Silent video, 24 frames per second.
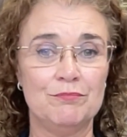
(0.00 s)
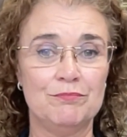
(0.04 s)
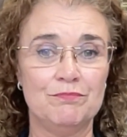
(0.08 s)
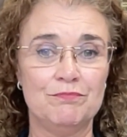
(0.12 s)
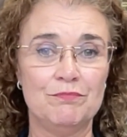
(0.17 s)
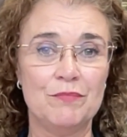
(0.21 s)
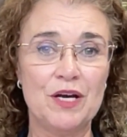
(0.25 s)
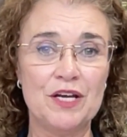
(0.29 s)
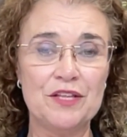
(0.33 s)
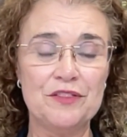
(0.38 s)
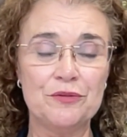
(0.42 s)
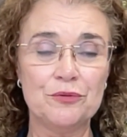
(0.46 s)

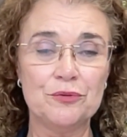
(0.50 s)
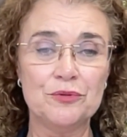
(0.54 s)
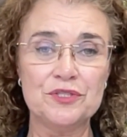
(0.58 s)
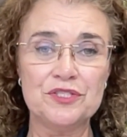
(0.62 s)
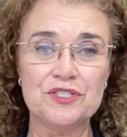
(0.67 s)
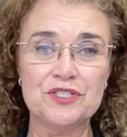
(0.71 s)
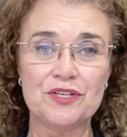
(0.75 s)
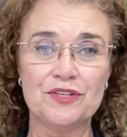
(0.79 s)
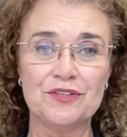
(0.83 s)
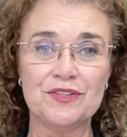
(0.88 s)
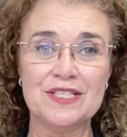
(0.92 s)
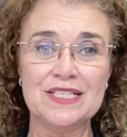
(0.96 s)
My
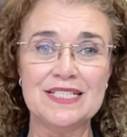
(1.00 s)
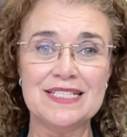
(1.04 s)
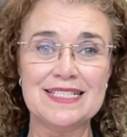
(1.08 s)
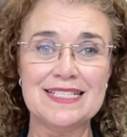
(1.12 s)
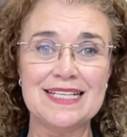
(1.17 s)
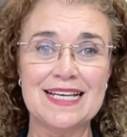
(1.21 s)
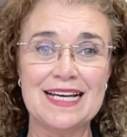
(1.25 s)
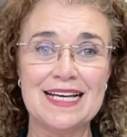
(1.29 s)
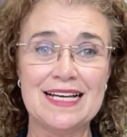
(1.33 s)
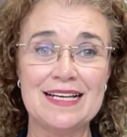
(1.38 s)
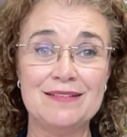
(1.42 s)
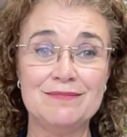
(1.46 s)
thoughts on this
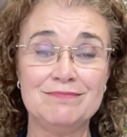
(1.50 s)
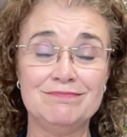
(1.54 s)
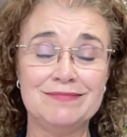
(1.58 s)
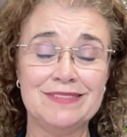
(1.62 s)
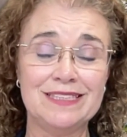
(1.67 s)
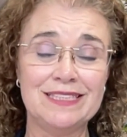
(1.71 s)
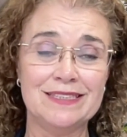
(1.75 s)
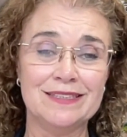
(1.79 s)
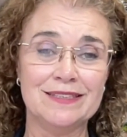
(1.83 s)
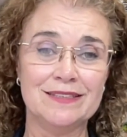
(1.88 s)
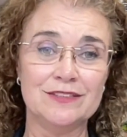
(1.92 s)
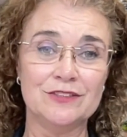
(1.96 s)
are,
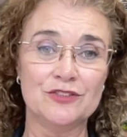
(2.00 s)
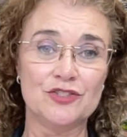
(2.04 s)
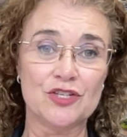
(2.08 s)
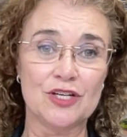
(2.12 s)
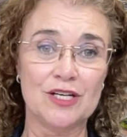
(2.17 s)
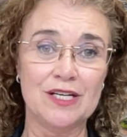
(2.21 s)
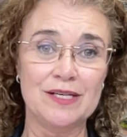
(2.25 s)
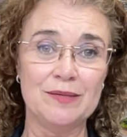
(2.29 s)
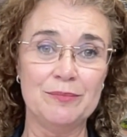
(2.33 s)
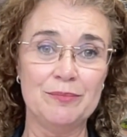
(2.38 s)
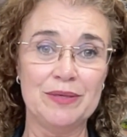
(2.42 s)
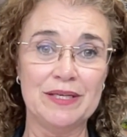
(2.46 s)

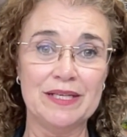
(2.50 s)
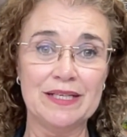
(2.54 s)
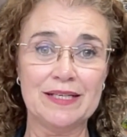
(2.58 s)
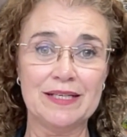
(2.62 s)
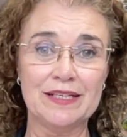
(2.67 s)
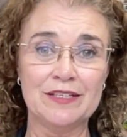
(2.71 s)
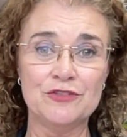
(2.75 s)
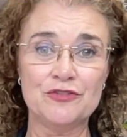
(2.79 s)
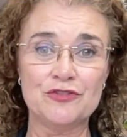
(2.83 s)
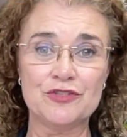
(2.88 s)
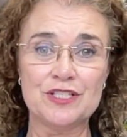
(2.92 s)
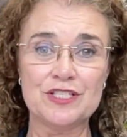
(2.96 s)
trying to pick
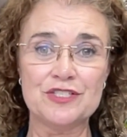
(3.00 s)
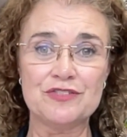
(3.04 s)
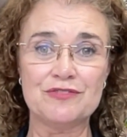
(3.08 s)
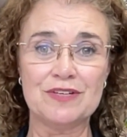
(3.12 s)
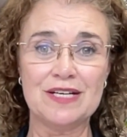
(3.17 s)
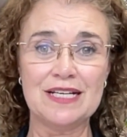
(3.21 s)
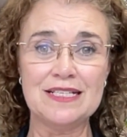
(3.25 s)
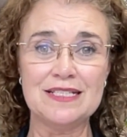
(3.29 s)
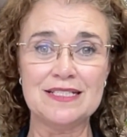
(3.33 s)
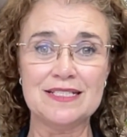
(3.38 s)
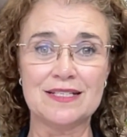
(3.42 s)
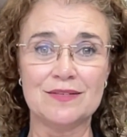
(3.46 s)
interest
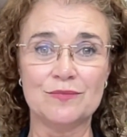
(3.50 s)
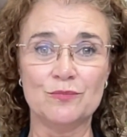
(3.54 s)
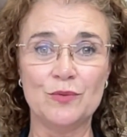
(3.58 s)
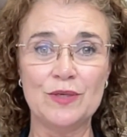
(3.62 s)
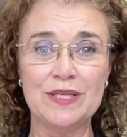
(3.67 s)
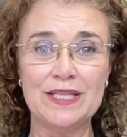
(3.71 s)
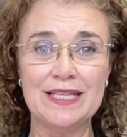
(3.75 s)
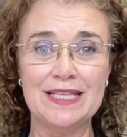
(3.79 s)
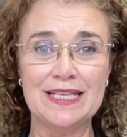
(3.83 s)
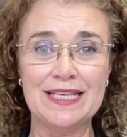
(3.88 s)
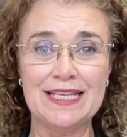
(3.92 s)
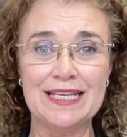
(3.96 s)
rates and
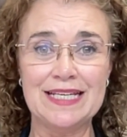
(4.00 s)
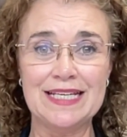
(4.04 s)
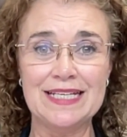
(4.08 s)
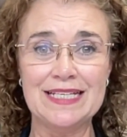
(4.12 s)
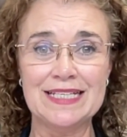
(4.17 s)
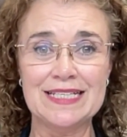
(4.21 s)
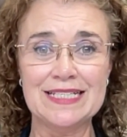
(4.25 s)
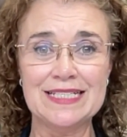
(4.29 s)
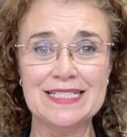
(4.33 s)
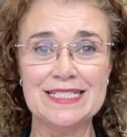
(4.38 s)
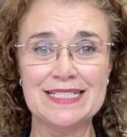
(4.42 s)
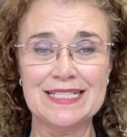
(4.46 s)
where they're
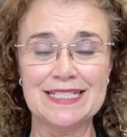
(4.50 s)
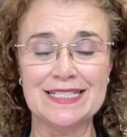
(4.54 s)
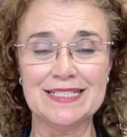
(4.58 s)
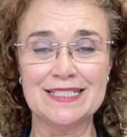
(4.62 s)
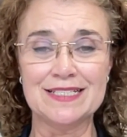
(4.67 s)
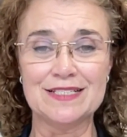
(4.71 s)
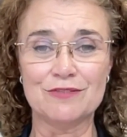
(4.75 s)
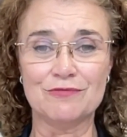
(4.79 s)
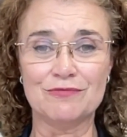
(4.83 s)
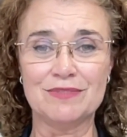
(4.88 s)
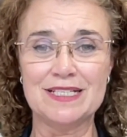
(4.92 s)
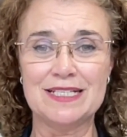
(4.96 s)
headed
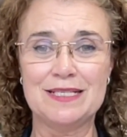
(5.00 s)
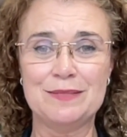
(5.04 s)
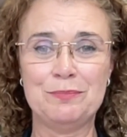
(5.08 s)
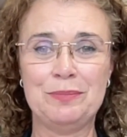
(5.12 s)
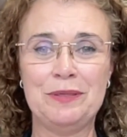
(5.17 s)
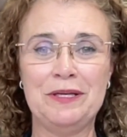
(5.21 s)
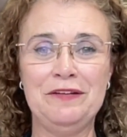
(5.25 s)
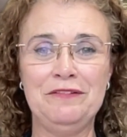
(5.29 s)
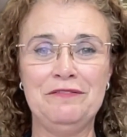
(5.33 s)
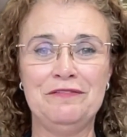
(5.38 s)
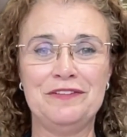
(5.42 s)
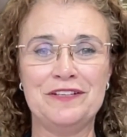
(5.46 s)
is a
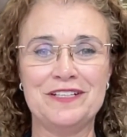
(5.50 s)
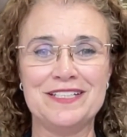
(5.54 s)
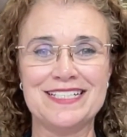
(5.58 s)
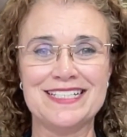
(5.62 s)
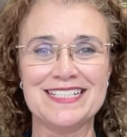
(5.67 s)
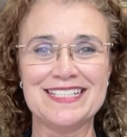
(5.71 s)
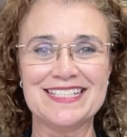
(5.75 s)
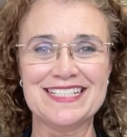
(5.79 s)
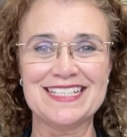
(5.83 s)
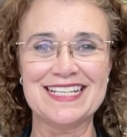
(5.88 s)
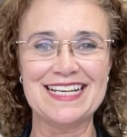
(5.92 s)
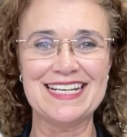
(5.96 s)
recipe for
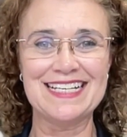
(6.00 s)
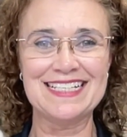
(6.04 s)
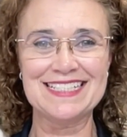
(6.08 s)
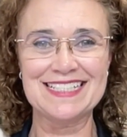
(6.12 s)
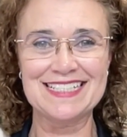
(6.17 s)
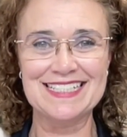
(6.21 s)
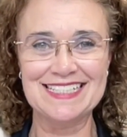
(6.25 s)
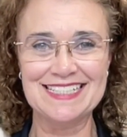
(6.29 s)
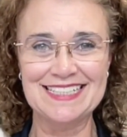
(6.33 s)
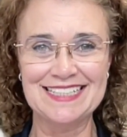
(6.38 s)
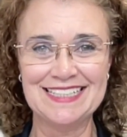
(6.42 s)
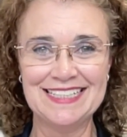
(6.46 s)

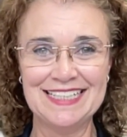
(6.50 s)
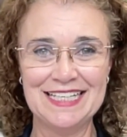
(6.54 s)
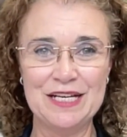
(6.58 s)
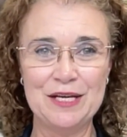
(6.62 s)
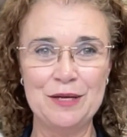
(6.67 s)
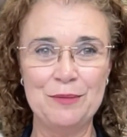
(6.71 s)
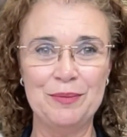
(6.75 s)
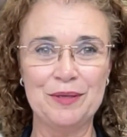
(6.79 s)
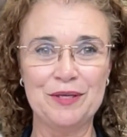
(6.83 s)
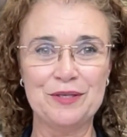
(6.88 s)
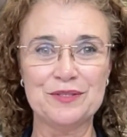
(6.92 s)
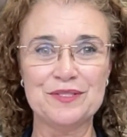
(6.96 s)
disaster
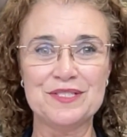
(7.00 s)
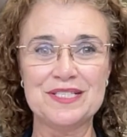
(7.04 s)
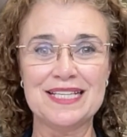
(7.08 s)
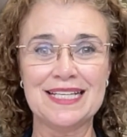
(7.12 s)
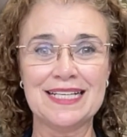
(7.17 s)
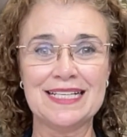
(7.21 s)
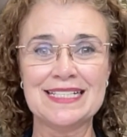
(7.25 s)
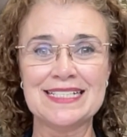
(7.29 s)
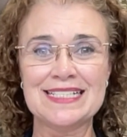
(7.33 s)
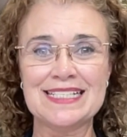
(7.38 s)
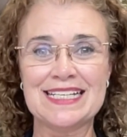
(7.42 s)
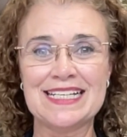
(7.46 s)
because
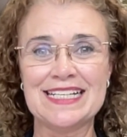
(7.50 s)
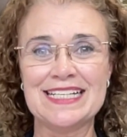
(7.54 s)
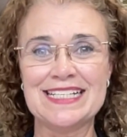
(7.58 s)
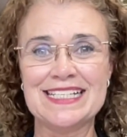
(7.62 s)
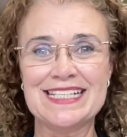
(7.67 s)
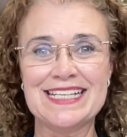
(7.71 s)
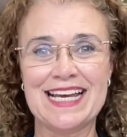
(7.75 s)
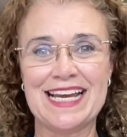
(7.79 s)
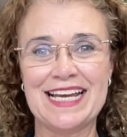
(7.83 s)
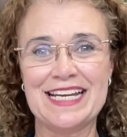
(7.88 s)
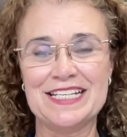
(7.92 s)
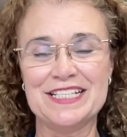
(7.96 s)
things can
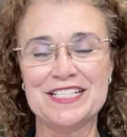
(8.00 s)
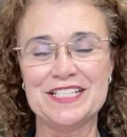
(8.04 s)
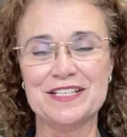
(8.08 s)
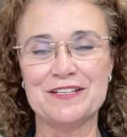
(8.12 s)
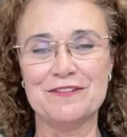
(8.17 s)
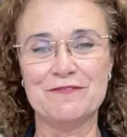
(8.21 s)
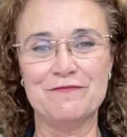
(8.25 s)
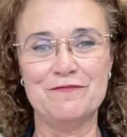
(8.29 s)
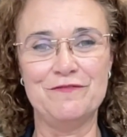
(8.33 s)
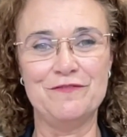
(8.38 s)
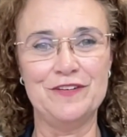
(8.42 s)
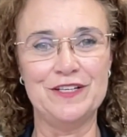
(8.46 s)
change in
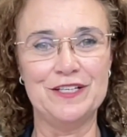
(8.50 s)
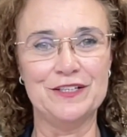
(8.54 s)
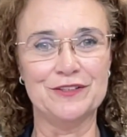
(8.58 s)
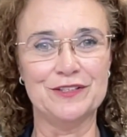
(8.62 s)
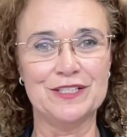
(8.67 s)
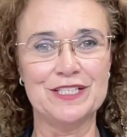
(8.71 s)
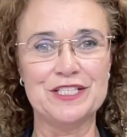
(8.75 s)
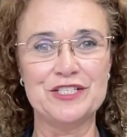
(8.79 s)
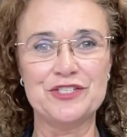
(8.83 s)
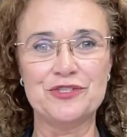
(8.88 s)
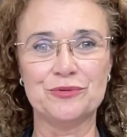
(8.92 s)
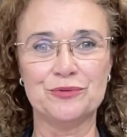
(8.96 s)
a
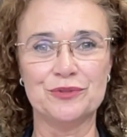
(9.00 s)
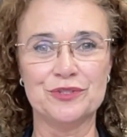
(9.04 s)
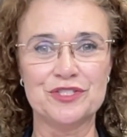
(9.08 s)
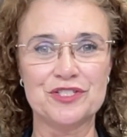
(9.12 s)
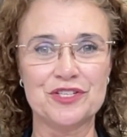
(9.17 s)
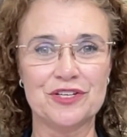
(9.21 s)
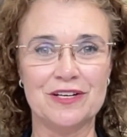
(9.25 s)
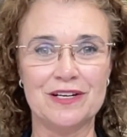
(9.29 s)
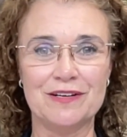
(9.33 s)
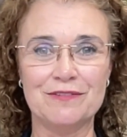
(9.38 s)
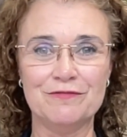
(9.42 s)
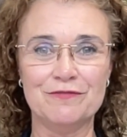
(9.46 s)
very short
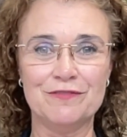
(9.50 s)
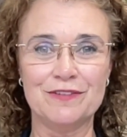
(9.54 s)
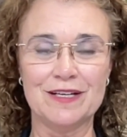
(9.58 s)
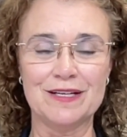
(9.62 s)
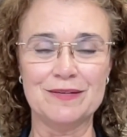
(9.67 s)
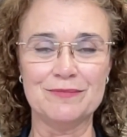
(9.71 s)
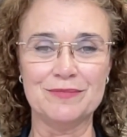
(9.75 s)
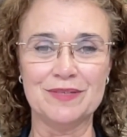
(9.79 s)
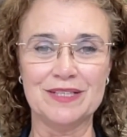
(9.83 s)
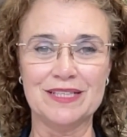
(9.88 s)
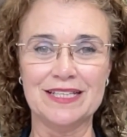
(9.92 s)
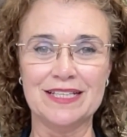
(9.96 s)
time
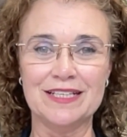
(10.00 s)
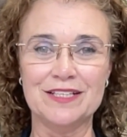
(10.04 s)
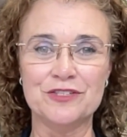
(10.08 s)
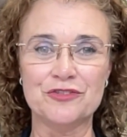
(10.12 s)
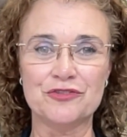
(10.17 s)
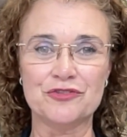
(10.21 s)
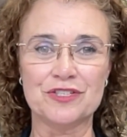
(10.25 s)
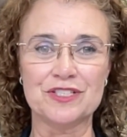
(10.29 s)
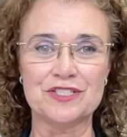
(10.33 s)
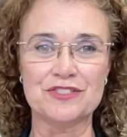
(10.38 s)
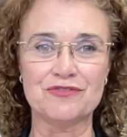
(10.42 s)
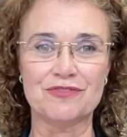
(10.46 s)
frame in the
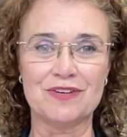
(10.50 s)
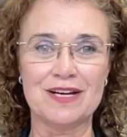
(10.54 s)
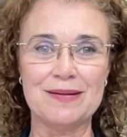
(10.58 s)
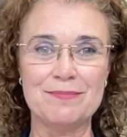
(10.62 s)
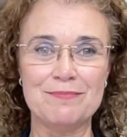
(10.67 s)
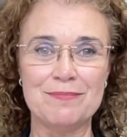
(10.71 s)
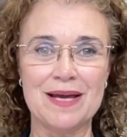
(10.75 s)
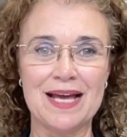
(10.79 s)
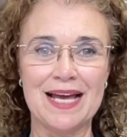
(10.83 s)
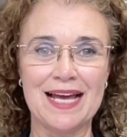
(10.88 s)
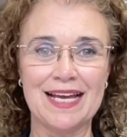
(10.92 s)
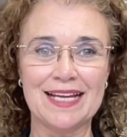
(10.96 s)
interest rate
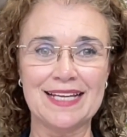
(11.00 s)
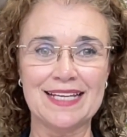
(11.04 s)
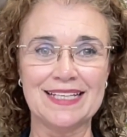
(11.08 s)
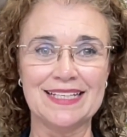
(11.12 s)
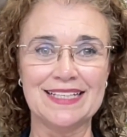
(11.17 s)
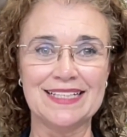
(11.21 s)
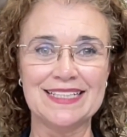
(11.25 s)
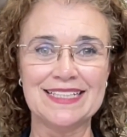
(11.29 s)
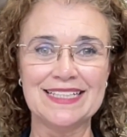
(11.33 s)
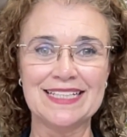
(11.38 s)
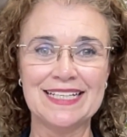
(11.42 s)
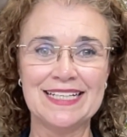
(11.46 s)

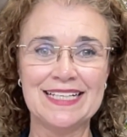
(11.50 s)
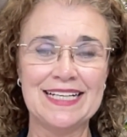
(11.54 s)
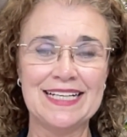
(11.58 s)
market.